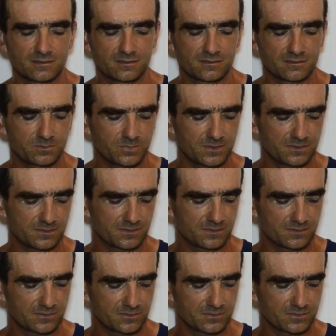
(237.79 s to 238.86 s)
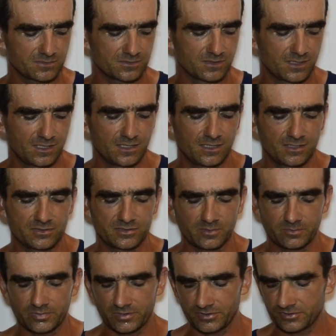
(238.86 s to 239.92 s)
Despite the
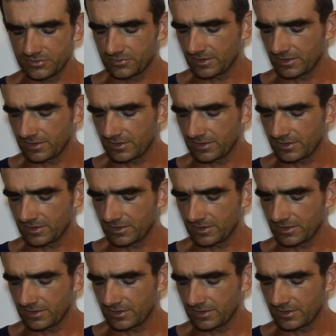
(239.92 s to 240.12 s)
temperature